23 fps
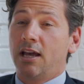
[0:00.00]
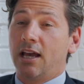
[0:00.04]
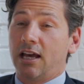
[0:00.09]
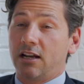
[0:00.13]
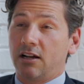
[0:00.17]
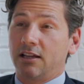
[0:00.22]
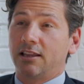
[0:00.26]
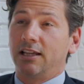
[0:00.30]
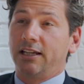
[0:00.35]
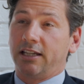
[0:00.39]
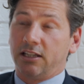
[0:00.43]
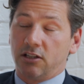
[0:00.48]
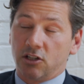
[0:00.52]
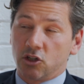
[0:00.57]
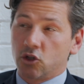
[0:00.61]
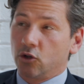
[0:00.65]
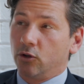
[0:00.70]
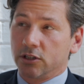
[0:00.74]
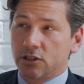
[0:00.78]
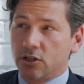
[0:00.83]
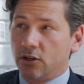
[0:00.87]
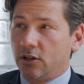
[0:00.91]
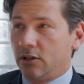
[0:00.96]
And I think in the
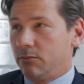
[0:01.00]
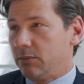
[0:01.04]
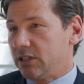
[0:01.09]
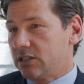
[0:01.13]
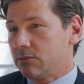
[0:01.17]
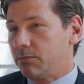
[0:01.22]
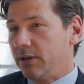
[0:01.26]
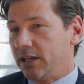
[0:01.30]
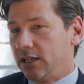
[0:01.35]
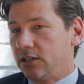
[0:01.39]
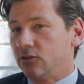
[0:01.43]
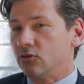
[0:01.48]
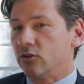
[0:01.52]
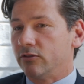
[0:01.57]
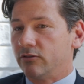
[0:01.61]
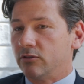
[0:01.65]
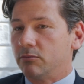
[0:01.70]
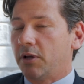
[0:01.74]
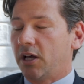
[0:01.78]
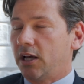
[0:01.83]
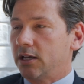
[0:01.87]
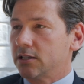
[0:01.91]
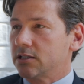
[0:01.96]
short term, it's being
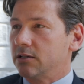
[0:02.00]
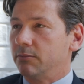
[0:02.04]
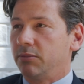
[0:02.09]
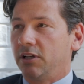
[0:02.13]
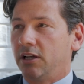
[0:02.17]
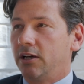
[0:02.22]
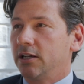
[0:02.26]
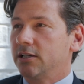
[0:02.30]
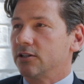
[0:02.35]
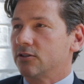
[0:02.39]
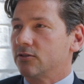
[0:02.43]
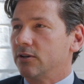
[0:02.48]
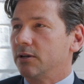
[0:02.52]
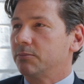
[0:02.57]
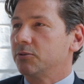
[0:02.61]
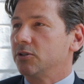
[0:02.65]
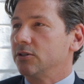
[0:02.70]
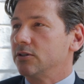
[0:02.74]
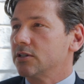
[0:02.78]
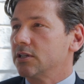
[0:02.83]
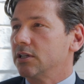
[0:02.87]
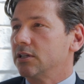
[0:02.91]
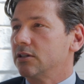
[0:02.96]
driven by supply
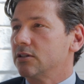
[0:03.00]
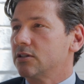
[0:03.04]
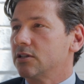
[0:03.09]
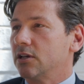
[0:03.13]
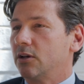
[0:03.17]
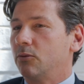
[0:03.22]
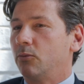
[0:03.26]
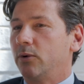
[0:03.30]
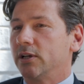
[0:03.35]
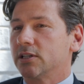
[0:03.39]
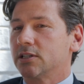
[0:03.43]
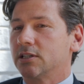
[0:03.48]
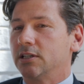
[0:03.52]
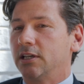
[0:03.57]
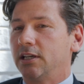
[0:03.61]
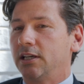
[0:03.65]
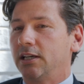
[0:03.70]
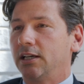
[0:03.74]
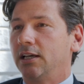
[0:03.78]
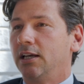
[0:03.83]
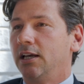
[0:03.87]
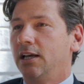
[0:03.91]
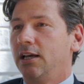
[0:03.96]
disruptions. And so we're
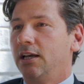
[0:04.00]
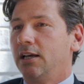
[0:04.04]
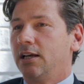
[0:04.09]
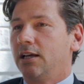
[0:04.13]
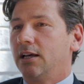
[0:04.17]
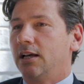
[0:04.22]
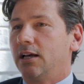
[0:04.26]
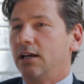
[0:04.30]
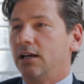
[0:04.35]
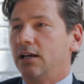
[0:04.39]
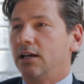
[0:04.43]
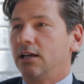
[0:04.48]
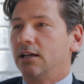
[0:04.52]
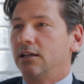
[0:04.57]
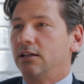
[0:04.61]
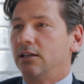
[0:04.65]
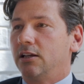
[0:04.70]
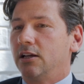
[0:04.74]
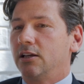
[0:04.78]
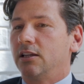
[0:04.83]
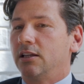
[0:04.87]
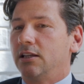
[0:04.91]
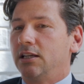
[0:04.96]
seeing, uh, you
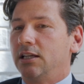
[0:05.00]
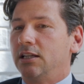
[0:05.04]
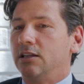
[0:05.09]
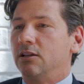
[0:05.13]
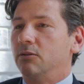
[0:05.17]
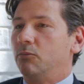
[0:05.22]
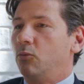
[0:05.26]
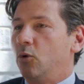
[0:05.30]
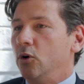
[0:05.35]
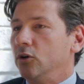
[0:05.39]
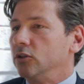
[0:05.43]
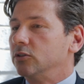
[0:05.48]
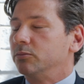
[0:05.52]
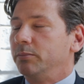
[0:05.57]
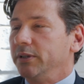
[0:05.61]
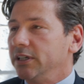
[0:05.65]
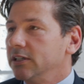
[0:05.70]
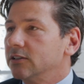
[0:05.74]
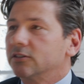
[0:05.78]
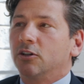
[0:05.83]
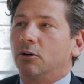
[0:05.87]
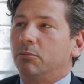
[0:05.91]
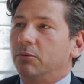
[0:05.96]
know, in the world's
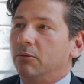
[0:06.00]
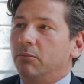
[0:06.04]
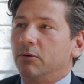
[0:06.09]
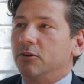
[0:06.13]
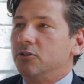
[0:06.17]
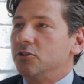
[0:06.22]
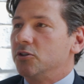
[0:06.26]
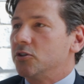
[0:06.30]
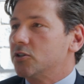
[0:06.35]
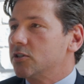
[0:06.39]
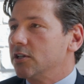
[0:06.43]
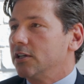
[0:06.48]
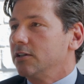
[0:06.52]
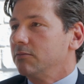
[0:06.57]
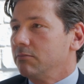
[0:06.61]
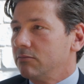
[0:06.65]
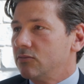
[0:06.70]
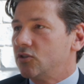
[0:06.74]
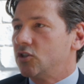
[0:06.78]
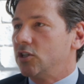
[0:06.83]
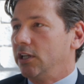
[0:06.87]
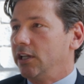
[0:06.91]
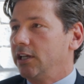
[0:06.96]
biggest copper producer,
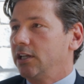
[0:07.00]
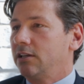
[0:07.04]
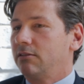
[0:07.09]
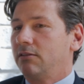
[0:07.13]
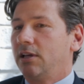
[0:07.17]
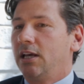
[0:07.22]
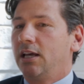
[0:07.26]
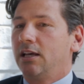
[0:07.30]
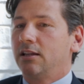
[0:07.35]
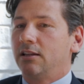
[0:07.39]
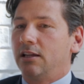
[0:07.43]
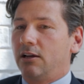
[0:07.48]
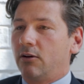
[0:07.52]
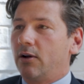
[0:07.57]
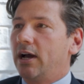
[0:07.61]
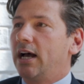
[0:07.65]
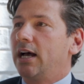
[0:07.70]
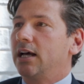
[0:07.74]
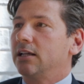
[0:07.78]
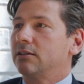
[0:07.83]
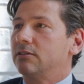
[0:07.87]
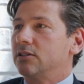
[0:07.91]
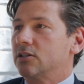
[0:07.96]
Chile, there
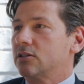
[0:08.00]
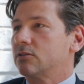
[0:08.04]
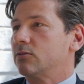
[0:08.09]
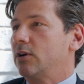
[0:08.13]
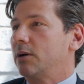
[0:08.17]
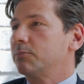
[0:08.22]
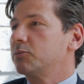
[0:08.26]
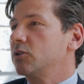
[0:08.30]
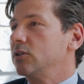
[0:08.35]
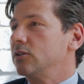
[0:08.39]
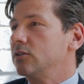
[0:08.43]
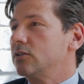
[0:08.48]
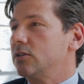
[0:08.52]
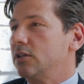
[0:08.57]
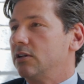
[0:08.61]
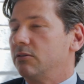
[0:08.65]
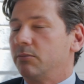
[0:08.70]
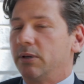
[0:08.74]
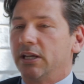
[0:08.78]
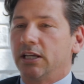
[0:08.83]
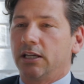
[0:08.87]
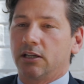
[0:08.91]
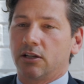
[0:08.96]
are disruptions that are
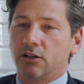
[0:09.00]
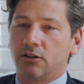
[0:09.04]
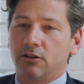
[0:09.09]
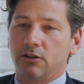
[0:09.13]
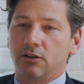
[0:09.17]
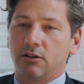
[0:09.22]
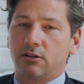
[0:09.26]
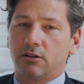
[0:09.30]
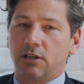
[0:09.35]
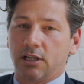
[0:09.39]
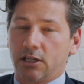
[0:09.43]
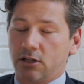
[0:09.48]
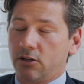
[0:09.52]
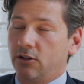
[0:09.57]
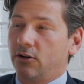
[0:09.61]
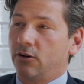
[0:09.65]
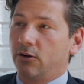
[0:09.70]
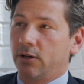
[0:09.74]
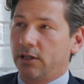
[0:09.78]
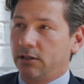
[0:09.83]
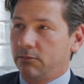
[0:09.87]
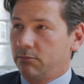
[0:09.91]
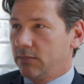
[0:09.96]
being occur-
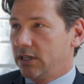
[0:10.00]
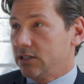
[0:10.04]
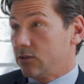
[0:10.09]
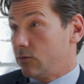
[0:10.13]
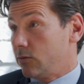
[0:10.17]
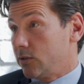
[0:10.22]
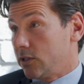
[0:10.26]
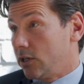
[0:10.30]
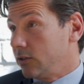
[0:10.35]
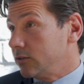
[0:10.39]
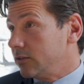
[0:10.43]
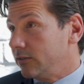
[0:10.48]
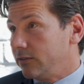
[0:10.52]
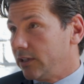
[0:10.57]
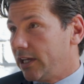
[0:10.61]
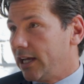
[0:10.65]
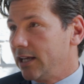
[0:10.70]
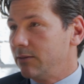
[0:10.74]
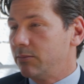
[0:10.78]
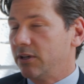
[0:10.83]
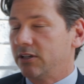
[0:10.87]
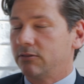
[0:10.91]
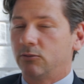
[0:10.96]
occurring as a result of
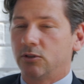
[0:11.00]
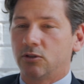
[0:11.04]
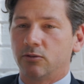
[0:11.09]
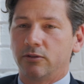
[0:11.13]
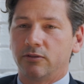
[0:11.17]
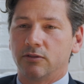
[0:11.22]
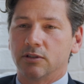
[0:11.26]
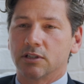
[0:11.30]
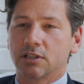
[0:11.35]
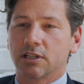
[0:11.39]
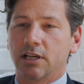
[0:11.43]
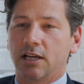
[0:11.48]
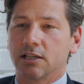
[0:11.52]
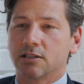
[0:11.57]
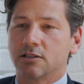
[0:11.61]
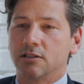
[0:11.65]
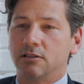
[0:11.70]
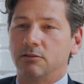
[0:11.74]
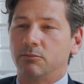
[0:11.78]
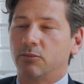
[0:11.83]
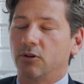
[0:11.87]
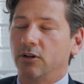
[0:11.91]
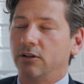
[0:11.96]
labor, which we've discussed
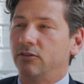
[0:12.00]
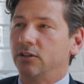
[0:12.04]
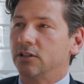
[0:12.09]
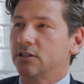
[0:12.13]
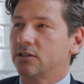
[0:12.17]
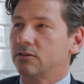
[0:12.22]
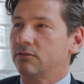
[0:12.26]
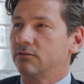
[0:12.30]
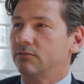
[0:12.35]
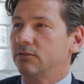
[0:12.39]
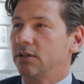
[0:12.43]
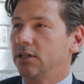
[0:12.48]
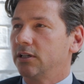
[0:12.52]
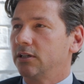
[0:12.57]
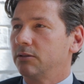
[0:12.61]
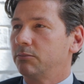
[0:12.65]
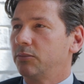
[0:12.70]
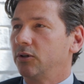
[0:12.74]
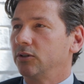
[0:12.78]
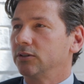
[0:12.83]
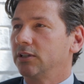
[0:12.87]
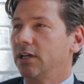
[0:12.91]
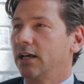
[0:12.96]
in a previous uh,
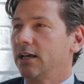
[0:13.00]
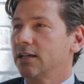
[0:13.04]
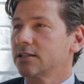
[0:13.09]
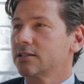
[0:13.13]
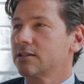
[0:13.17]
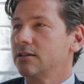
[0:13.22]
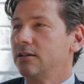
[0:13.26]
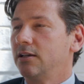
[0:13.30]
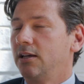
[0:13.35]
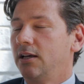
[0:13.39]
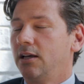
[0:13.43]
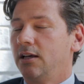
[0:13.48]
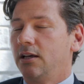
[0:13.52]
podcast,